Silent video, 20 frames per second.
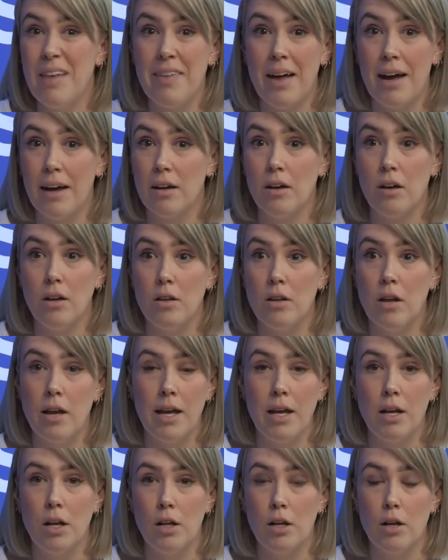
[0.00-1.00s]
that can
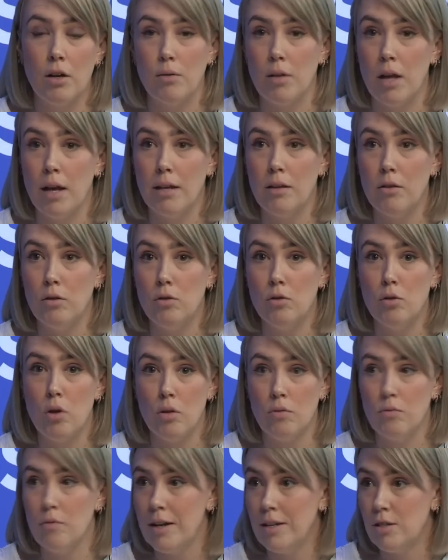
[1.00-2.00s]
include like
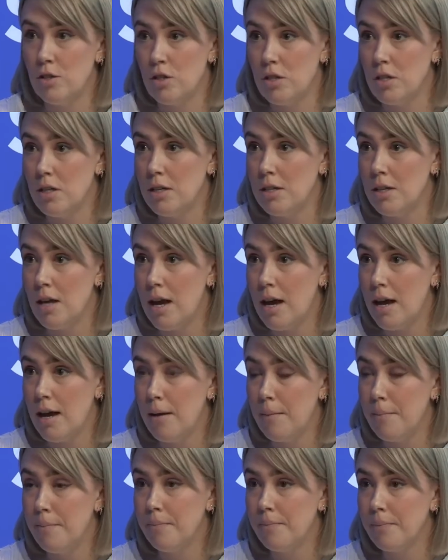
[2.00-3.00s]
non-registered
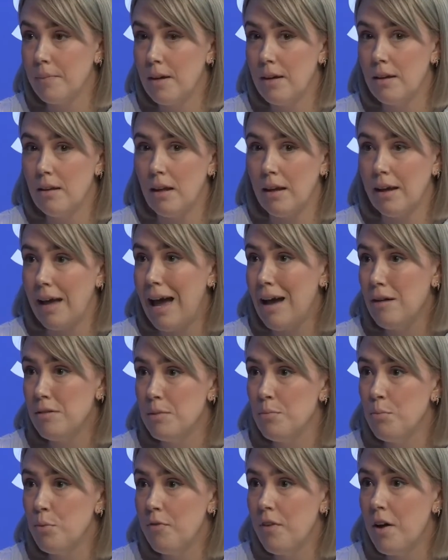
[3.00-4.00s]
like
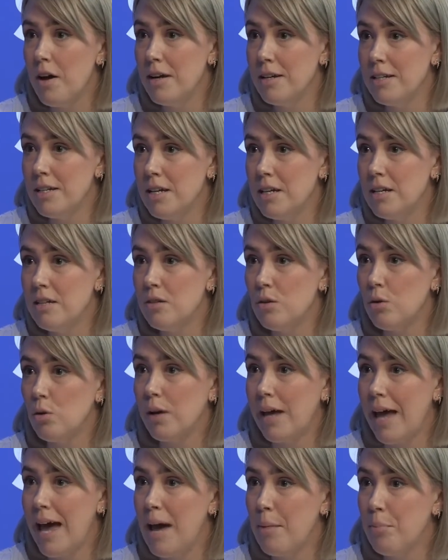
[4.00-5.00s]
housing providers or
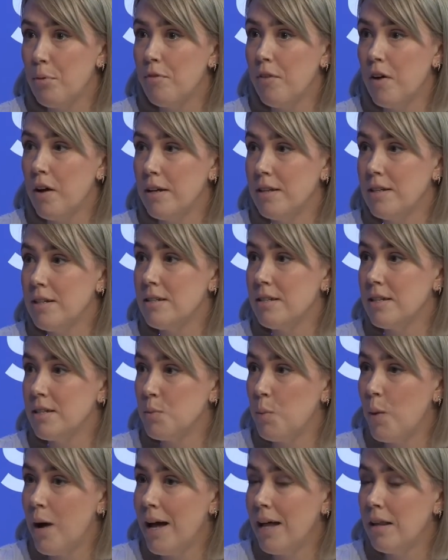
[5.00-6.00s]
care providers
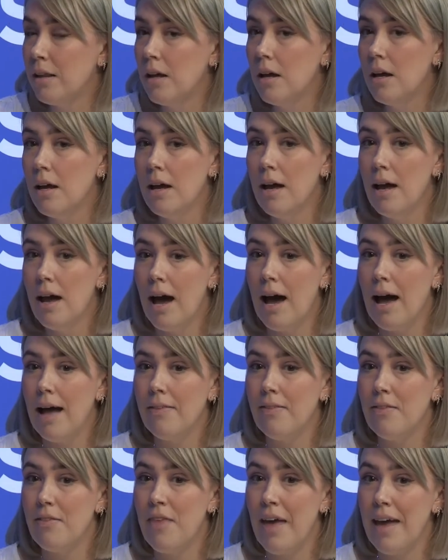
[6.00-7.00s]
as well.
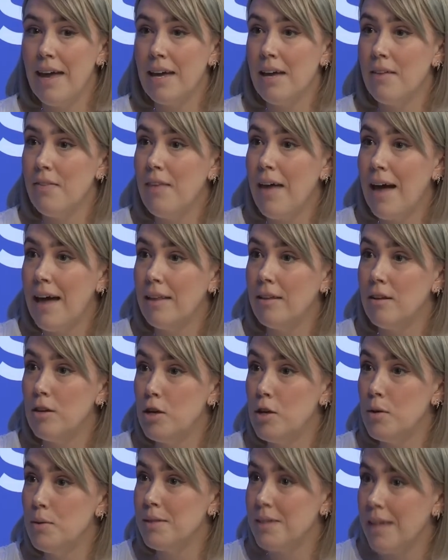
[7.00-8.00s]
And they can then
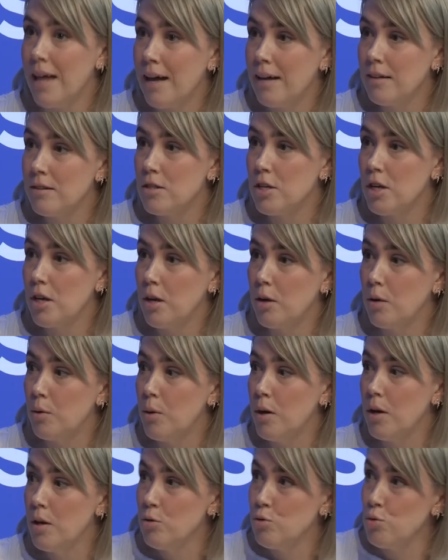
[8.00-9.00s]
use that to
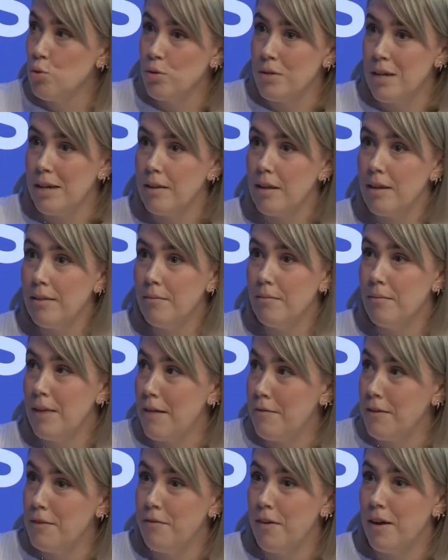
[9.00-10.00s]
draw down the
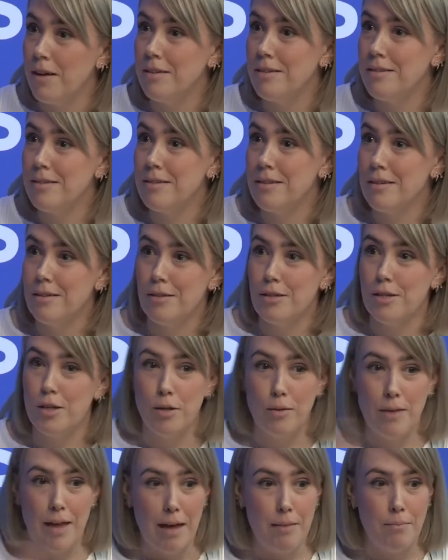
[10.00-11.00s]
levy funds
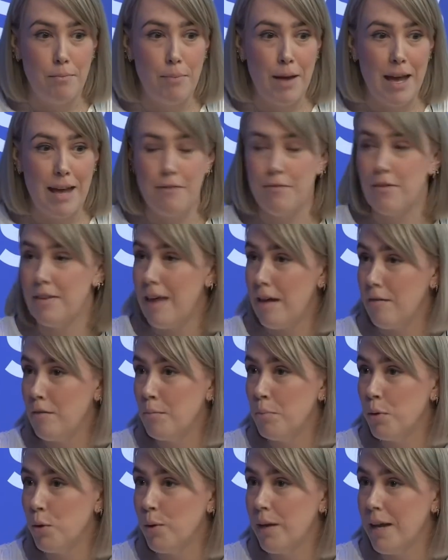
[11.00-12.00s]
to then pay for their
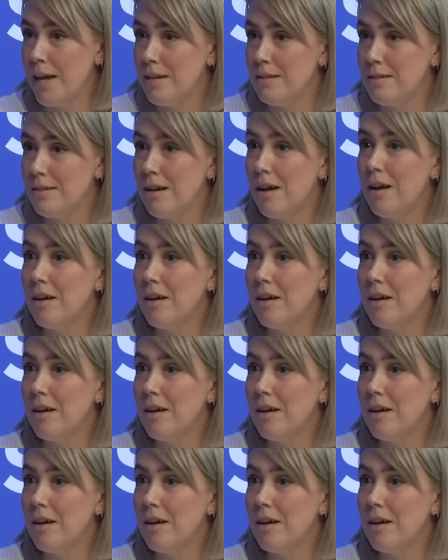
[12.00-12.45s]
employees to